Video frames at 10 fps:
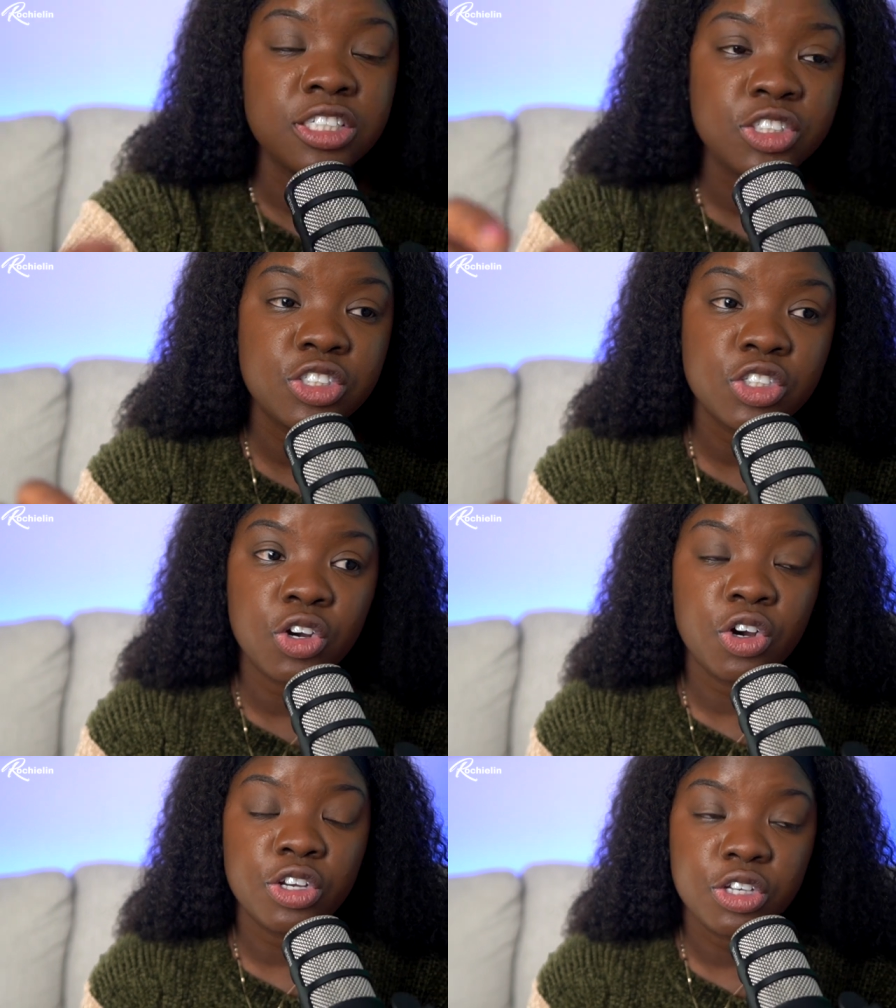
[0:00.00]

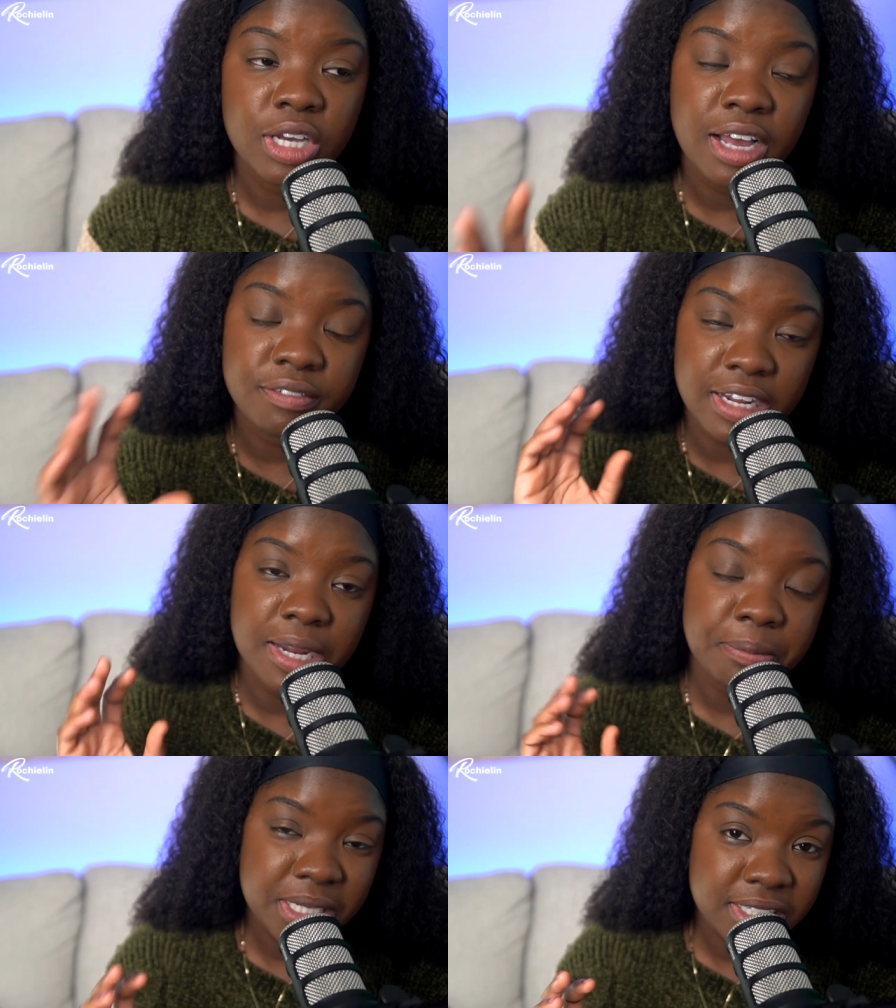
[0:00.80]
So you have
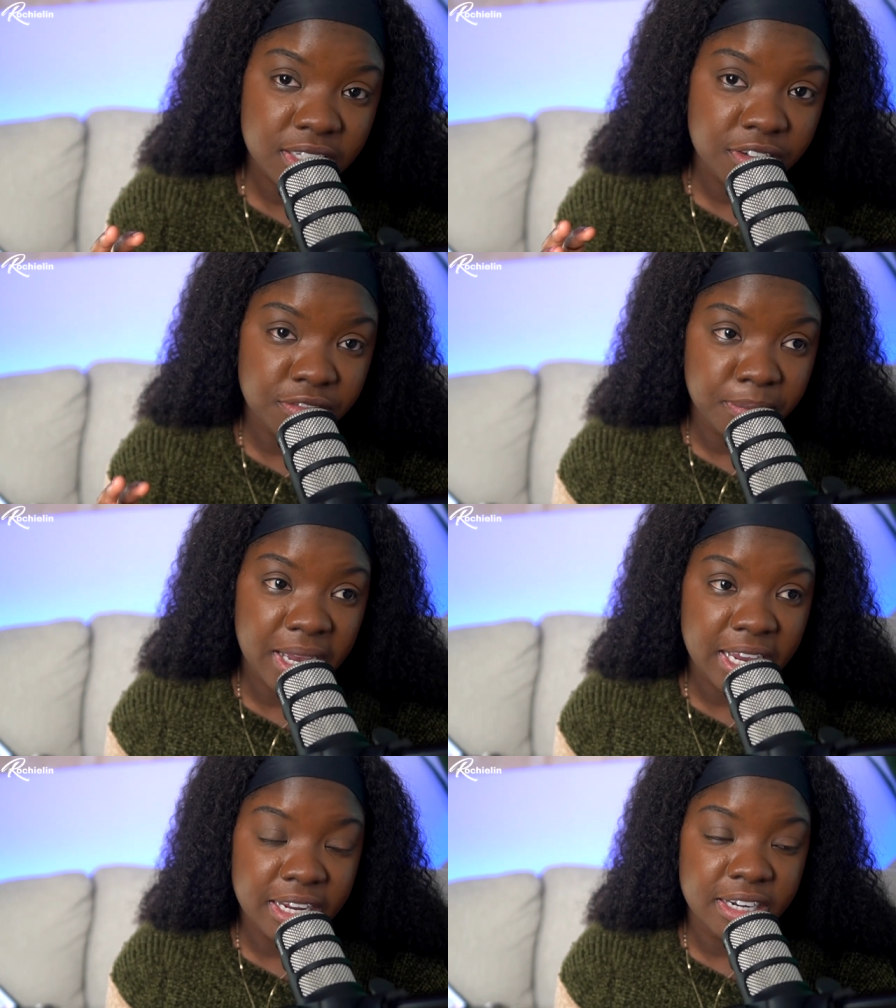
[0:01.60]
that peace of
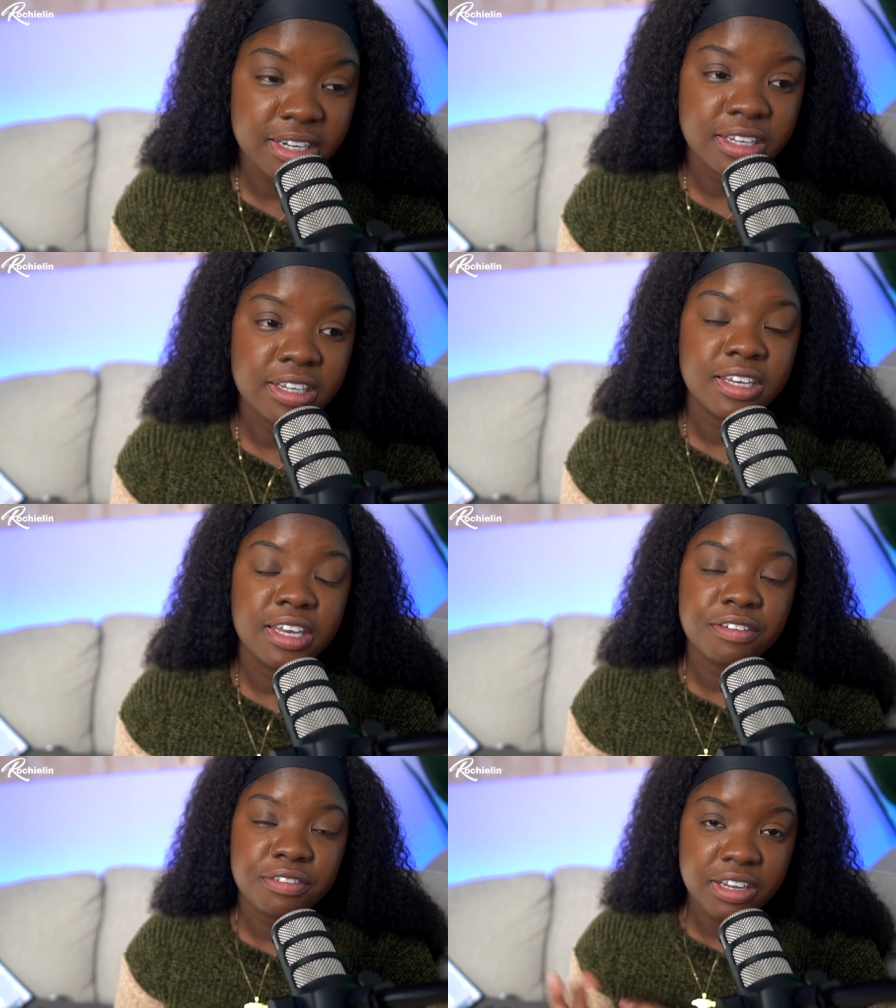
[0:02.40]
mind
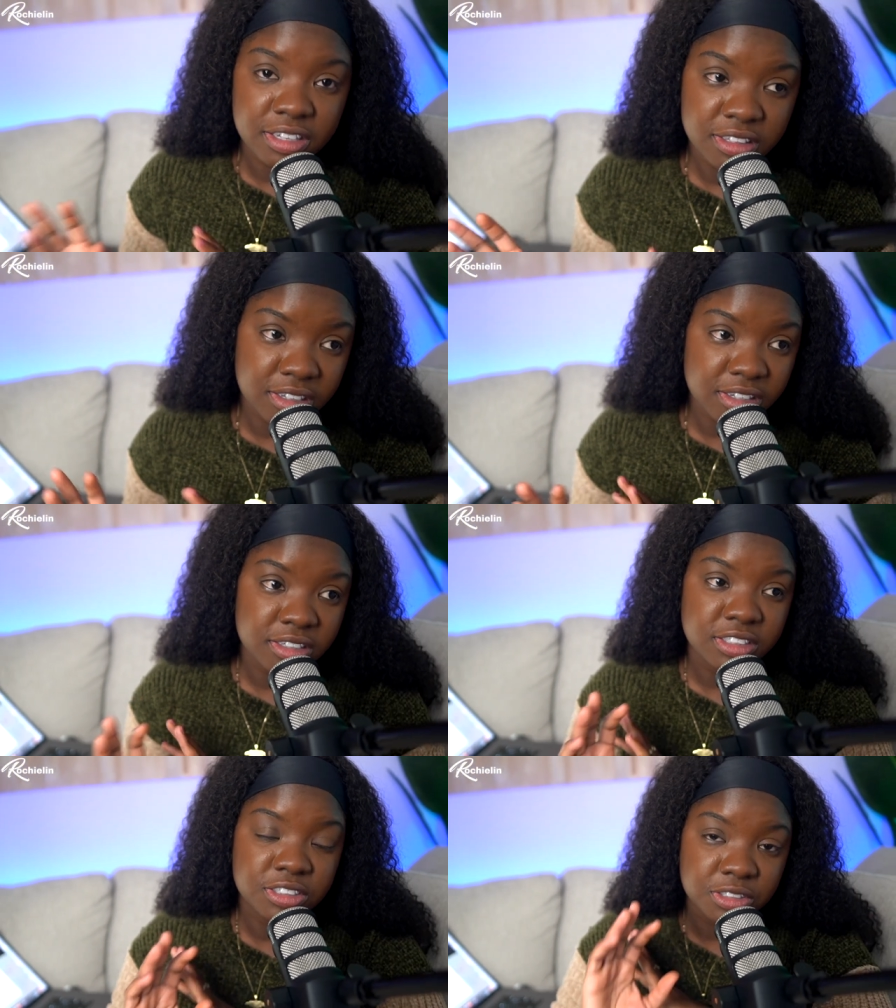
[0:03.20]
if anything,
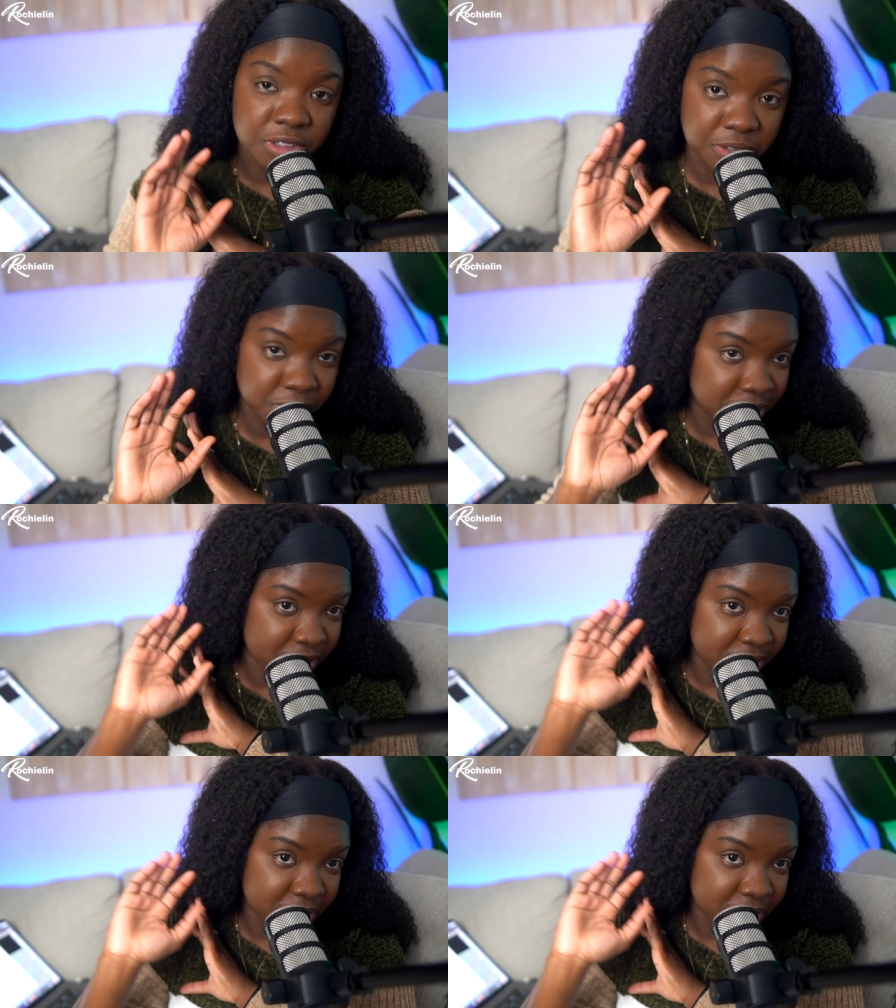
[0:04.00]
should go